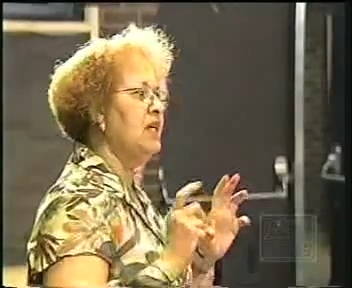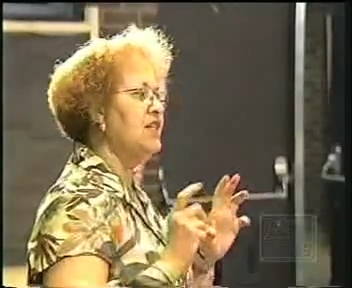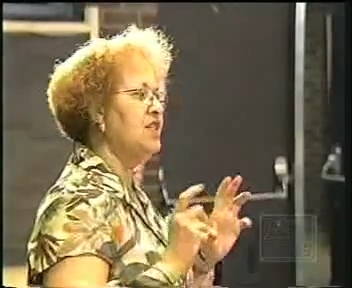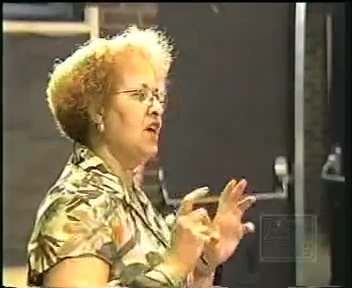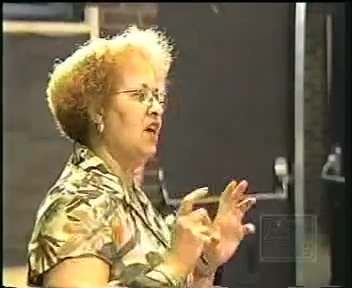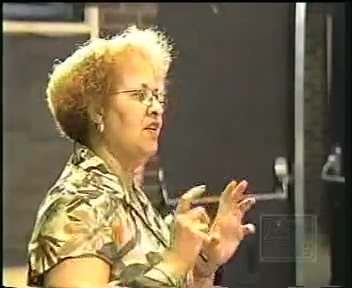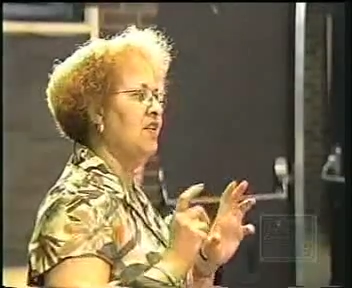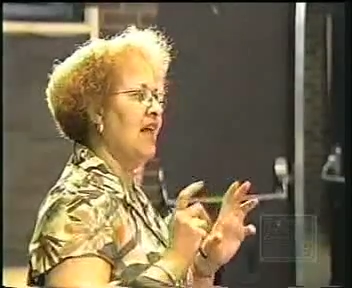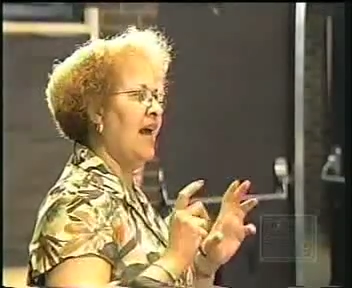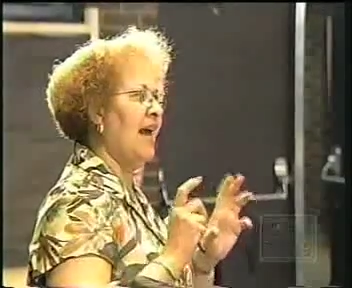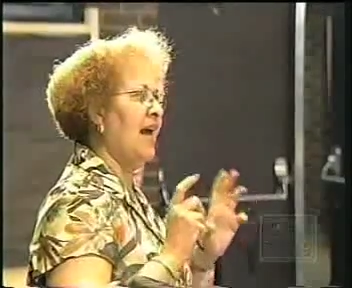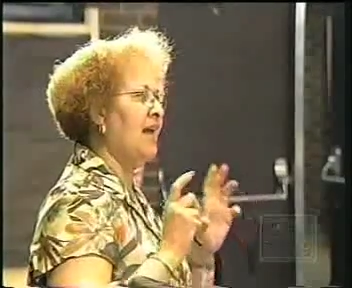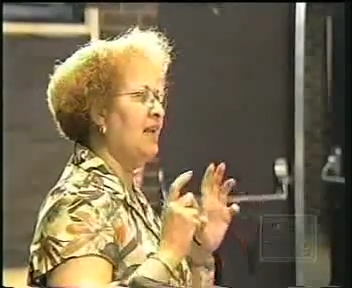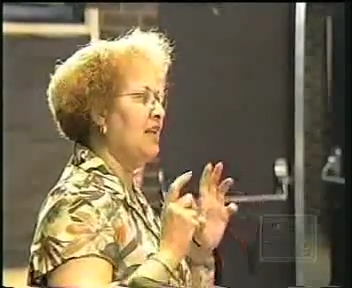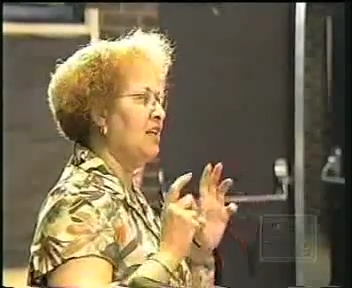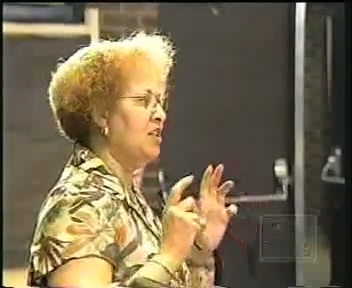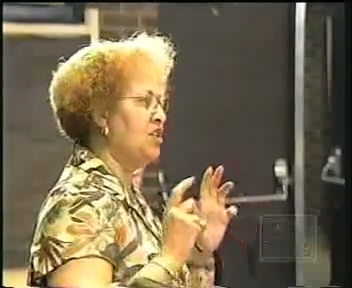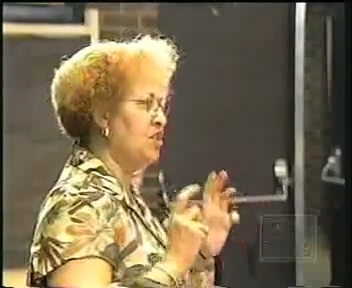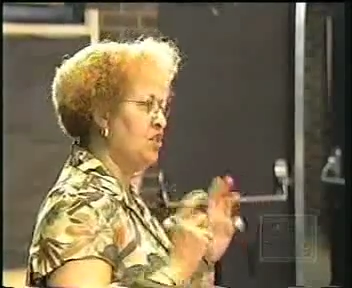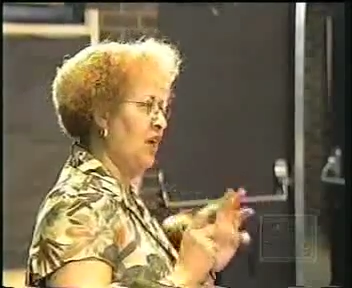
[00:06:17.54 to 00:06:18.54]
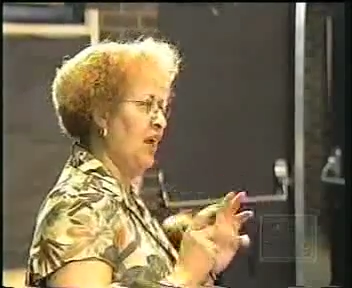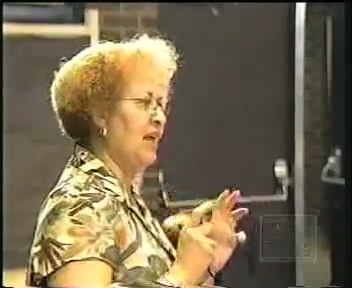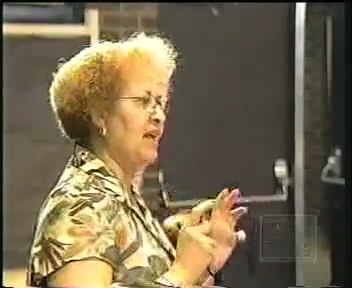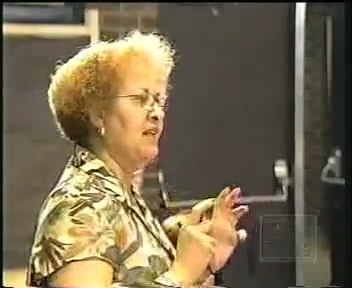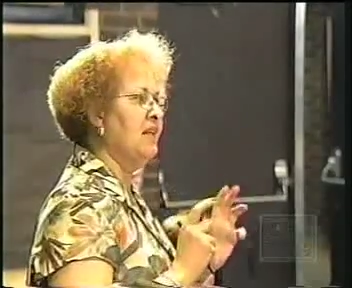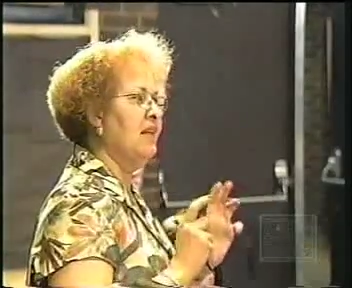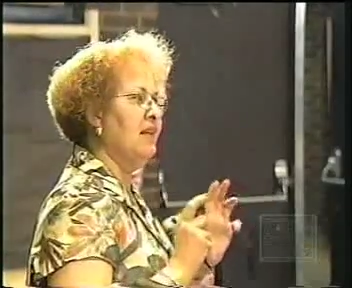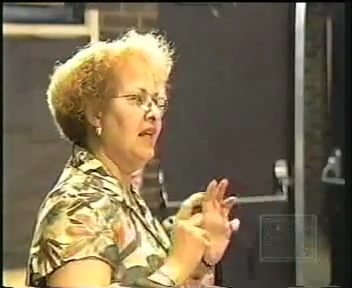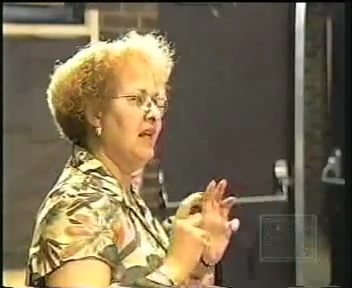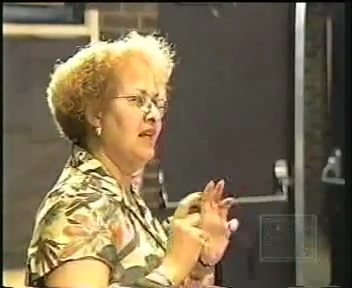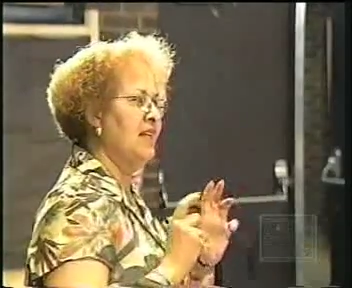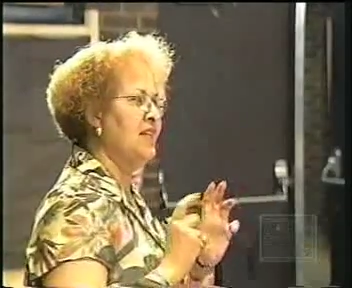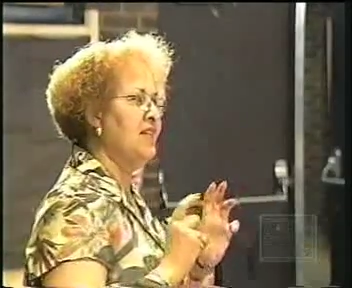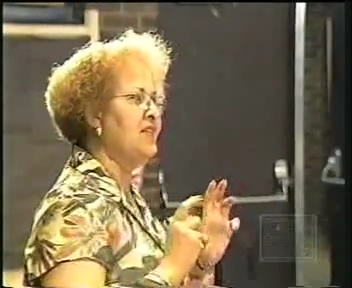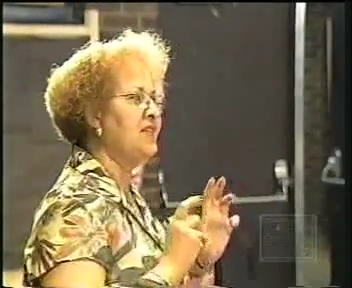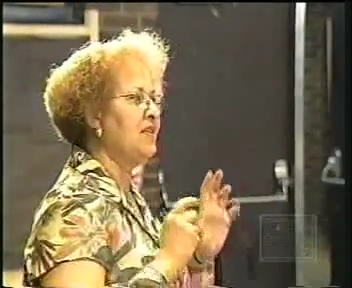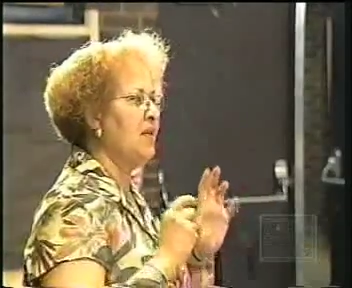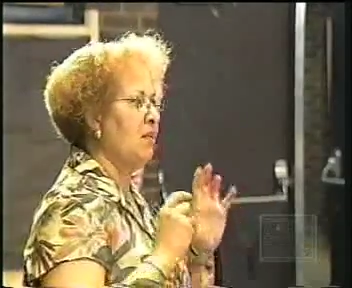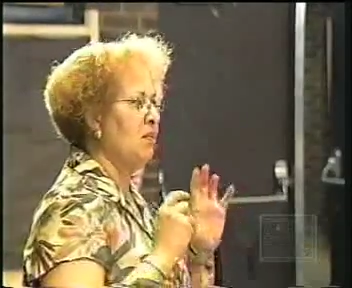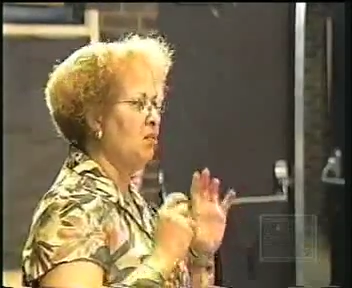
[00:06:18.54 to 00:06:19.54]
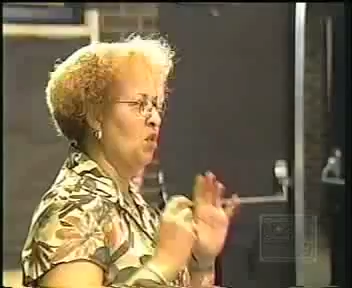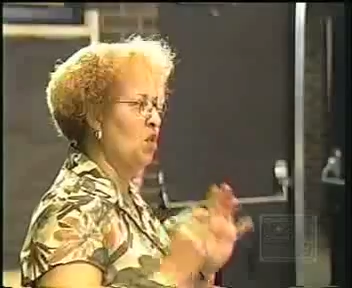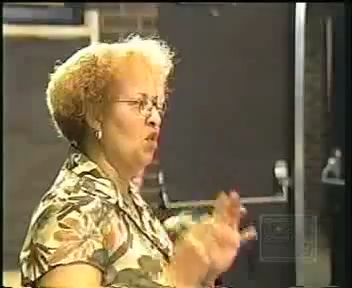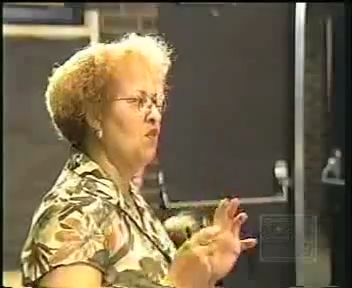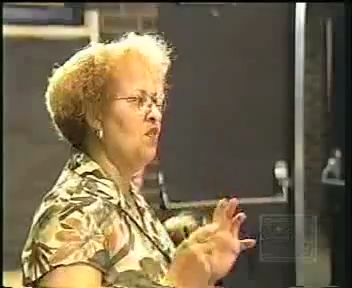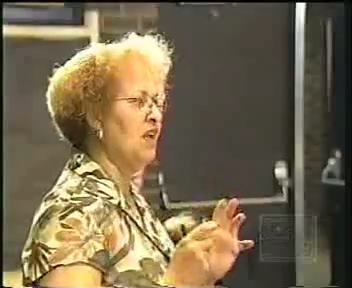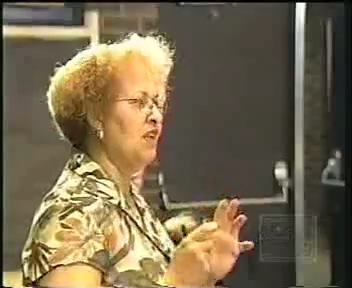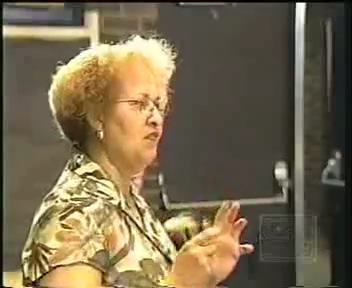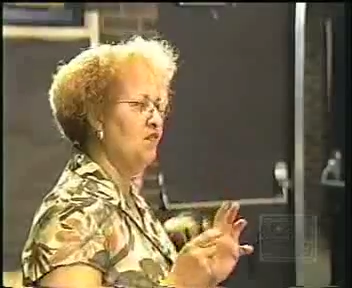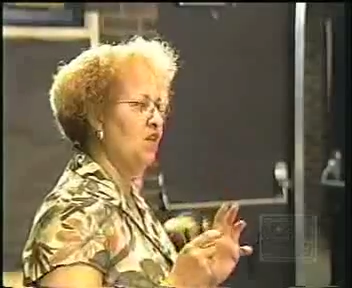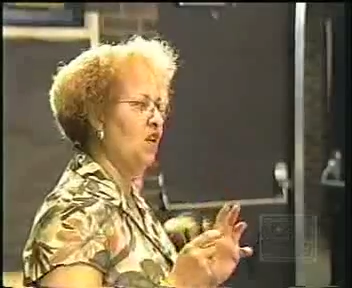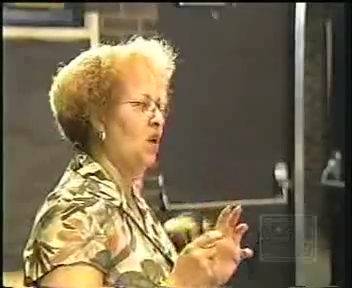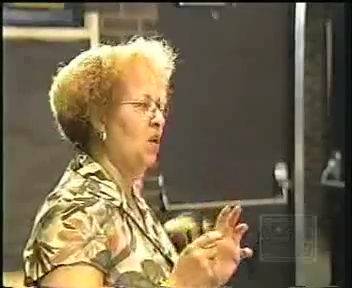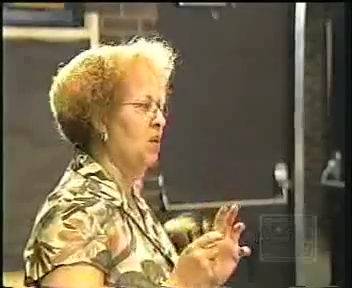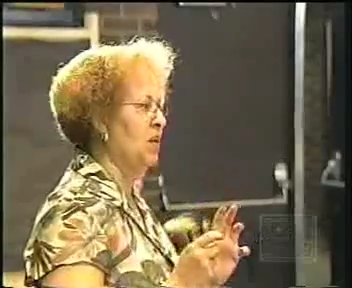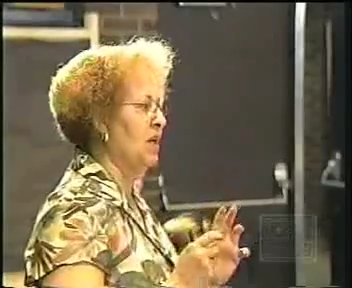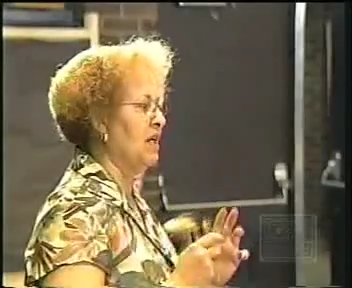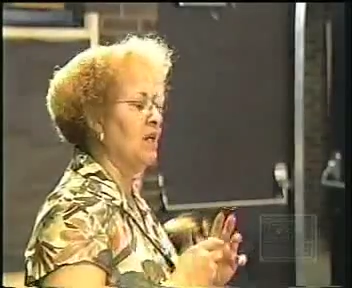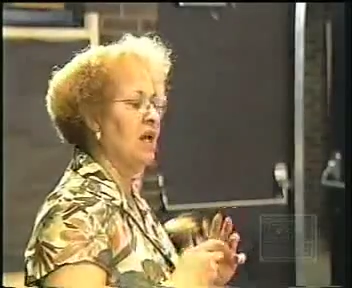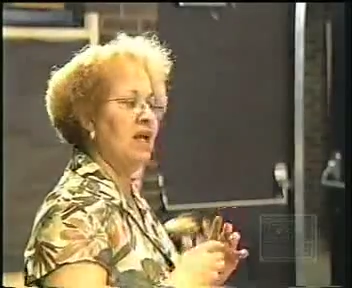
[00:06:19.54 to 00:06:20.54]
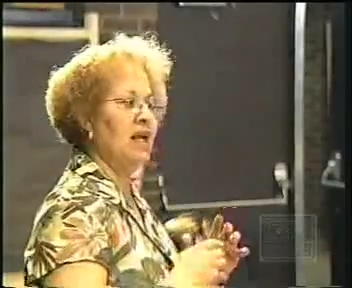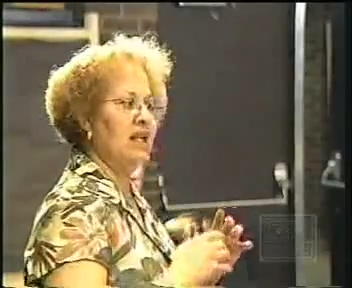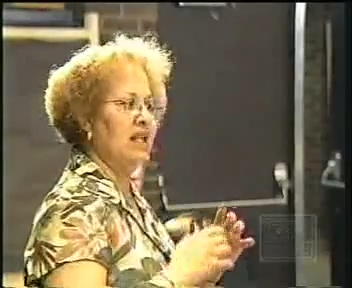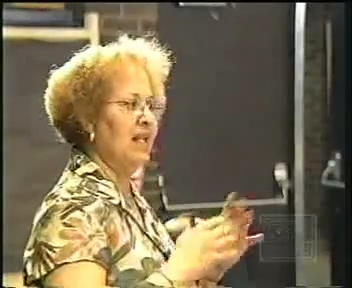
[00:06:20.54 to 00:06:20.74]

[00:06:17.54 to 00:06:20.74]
so that Trenton is moving forward